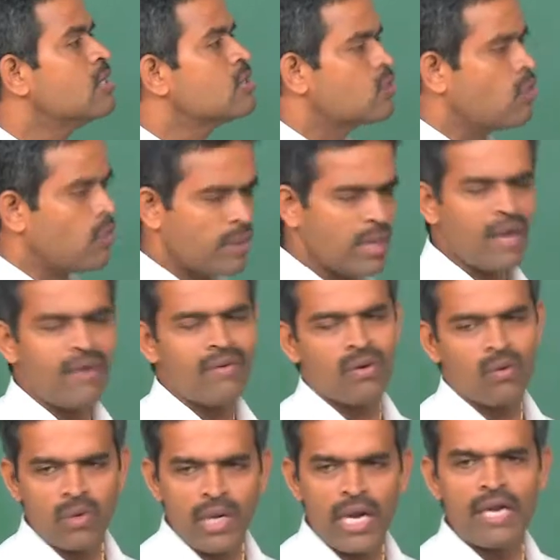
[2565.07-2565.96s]
So we have
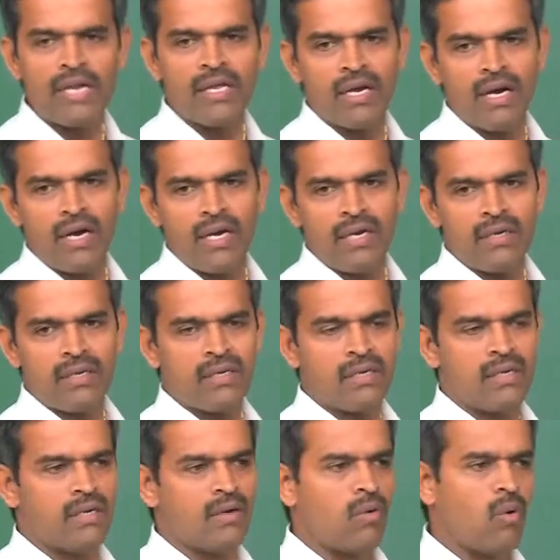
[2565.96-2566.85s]
a good idea and
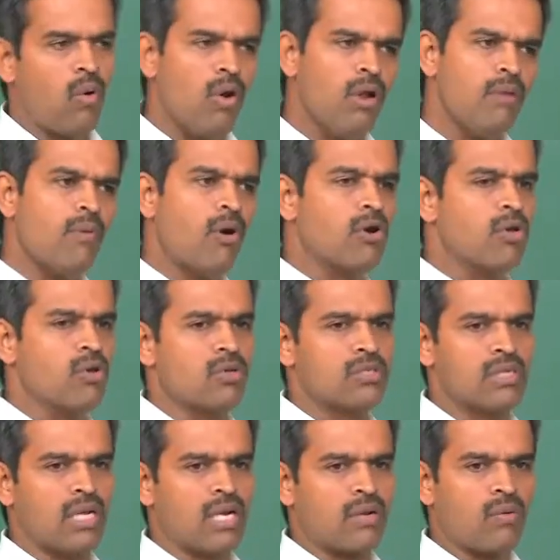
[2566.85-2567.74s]
uh, whole
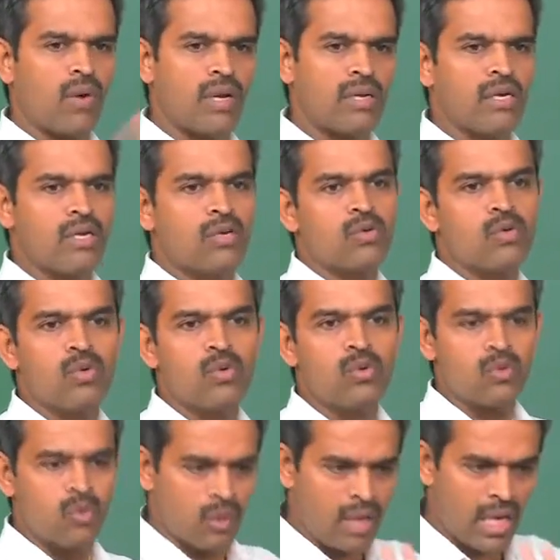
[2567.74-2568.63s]
modules like 1 and
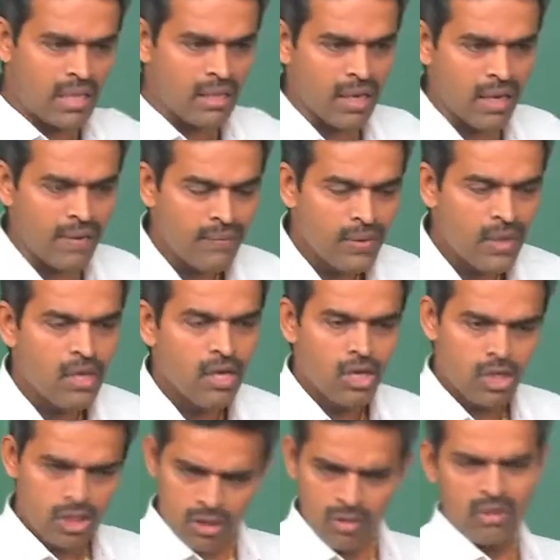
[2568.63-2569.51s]
2 together
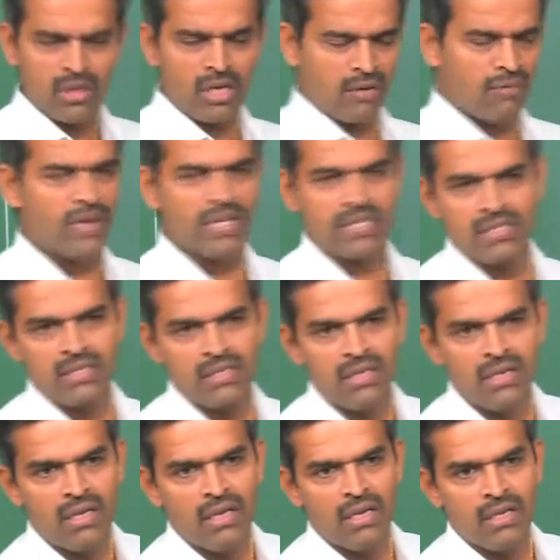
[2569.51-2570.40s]
should give us
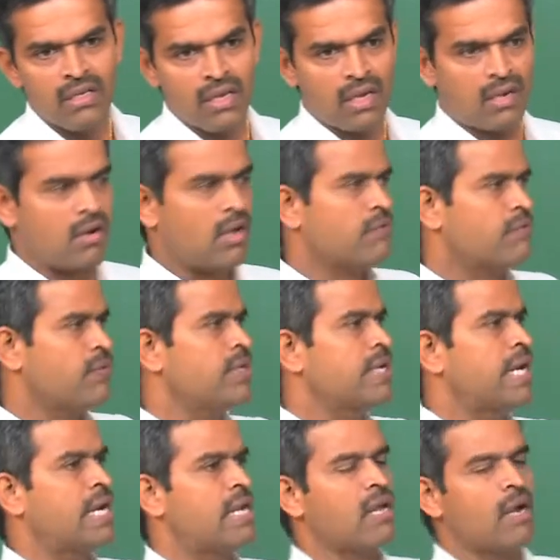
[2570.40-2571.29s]
a
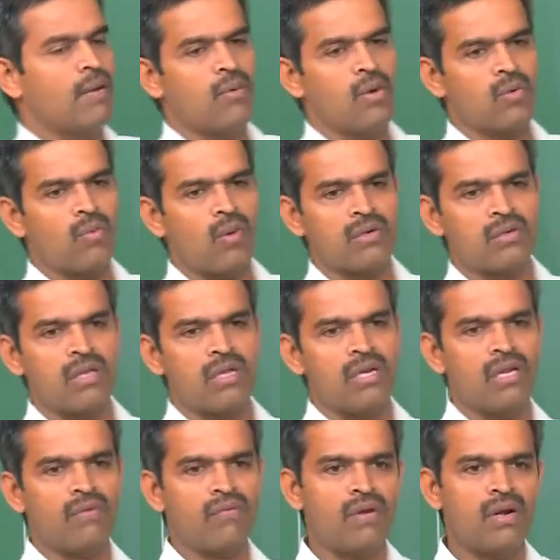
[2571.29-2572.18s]
confident idea about what are
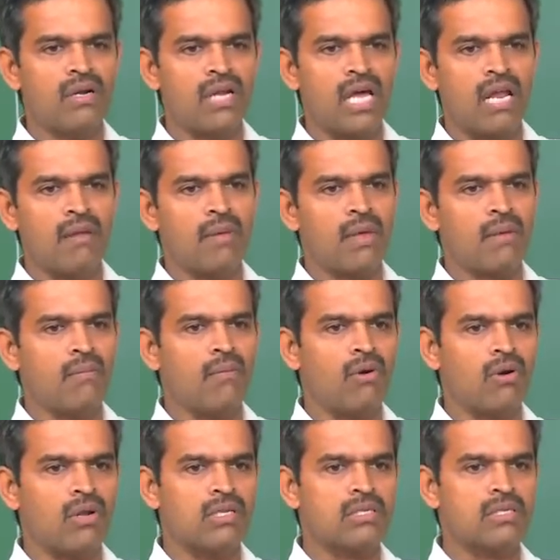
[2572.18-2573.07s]
the different dynamic
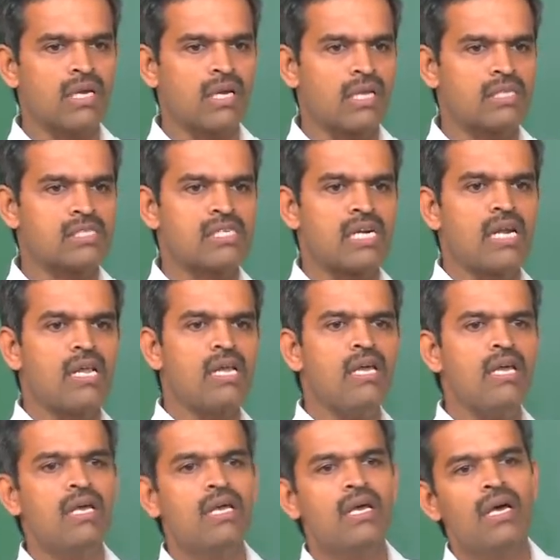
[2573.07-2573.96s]
models I can
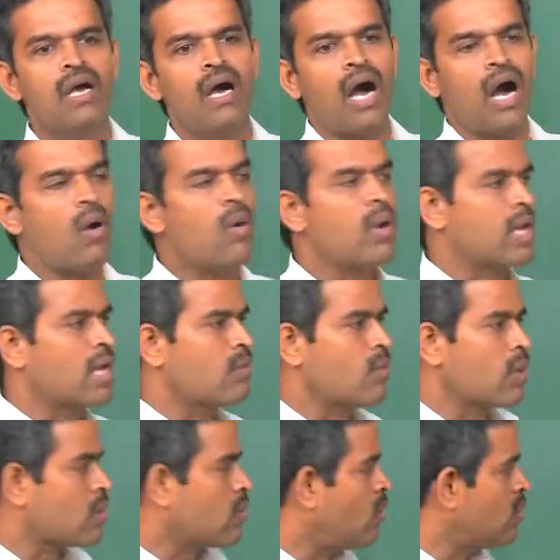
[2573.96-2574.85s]
study, how I can
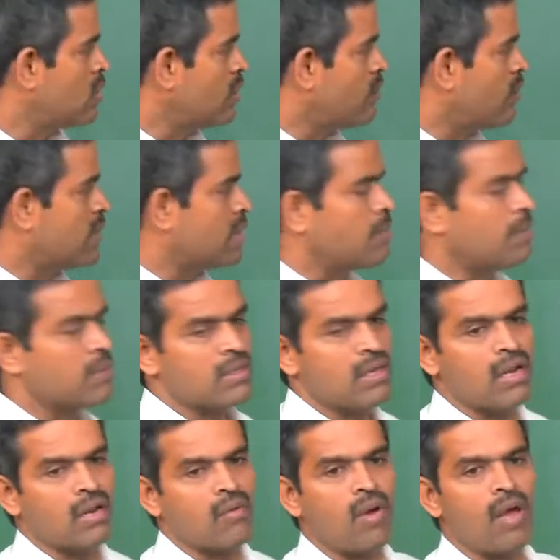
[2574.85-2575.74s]
work out the
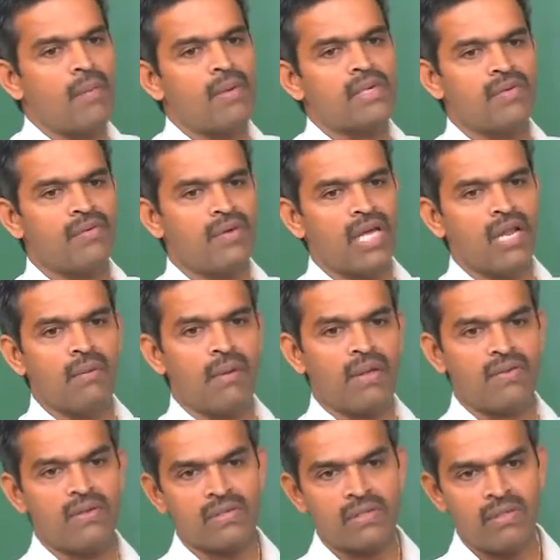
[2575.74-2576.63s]
fundamental requirements of a
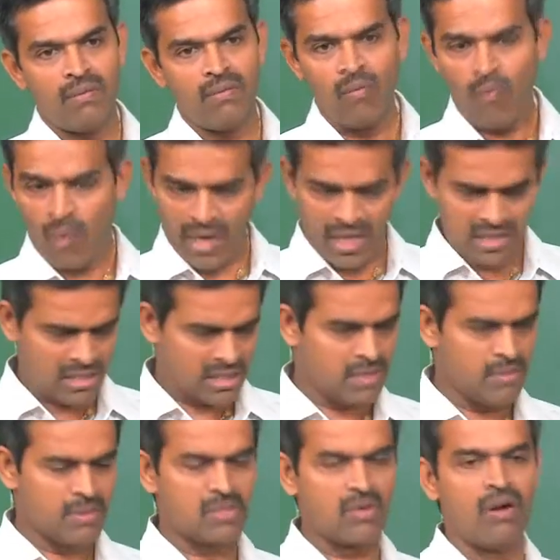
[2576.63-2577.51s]
dynamic system, why a
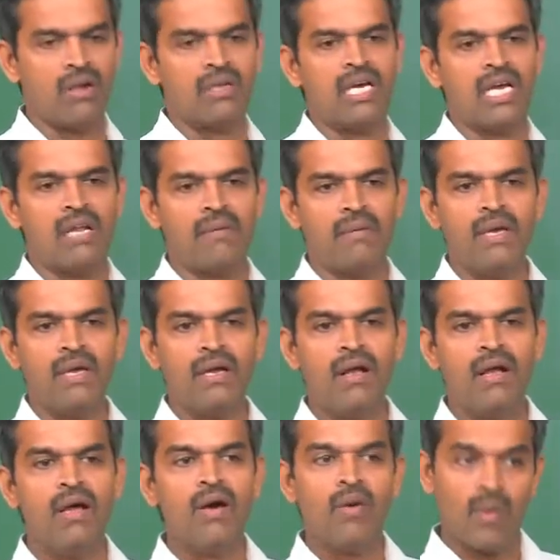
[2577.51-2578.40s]
system is called dynamic,
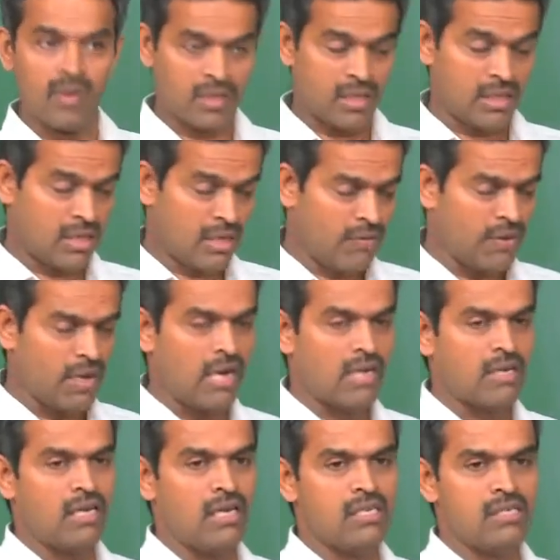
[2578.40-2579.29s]
what are the
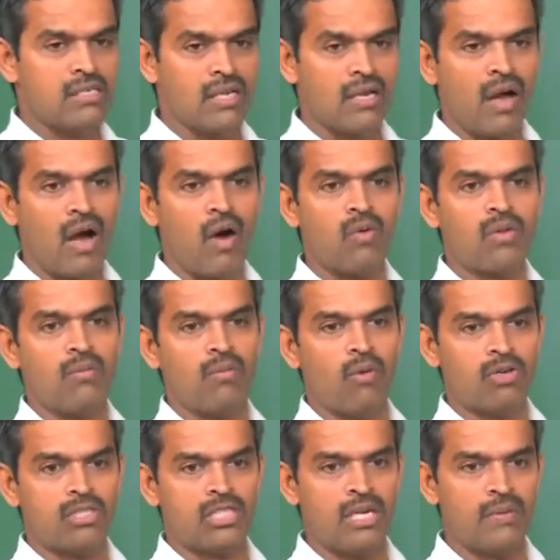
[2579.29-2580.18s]
difficulties and how the
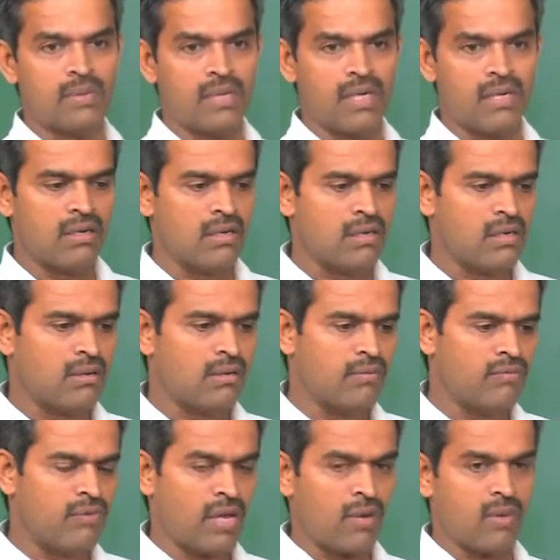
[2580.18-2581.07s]
mode shapes uh,
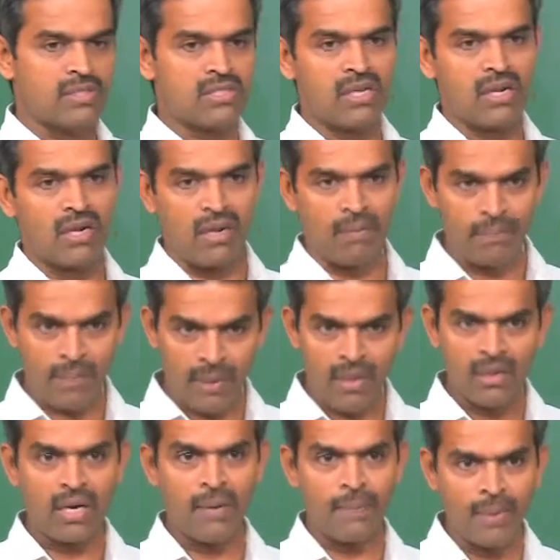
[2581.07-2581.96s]
frequencies are
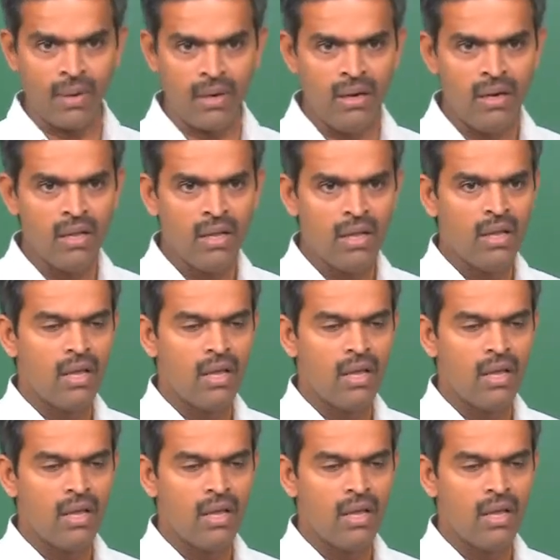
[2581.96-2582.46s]
coupled,